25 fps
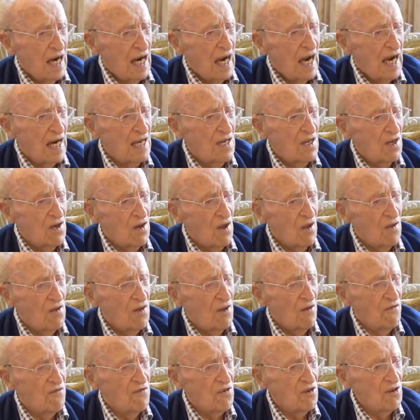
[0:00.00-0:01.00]
I got on
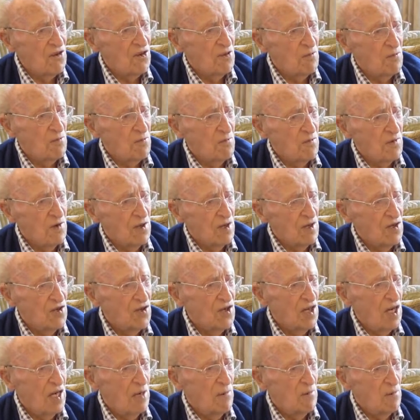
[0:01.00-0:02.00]
the first
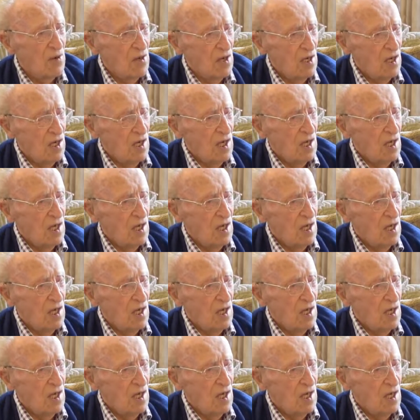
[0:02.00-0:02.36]
ship